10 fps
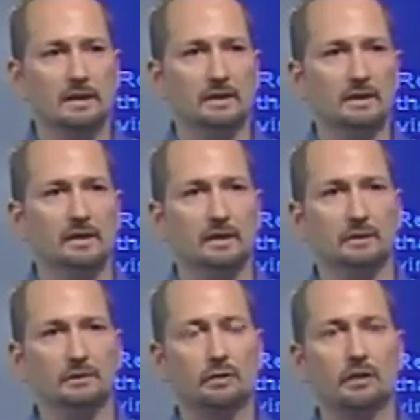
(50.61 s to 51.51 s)

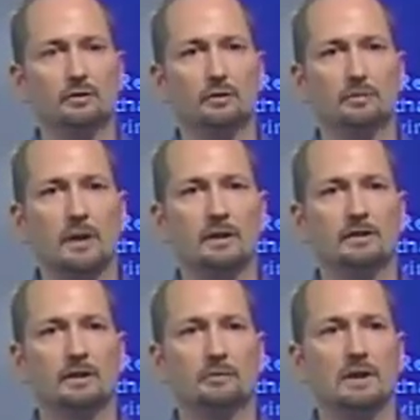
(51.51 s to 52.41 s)
the triggered source
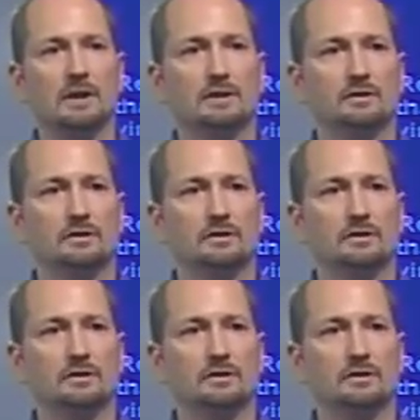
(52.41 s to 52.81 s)
monitoring applies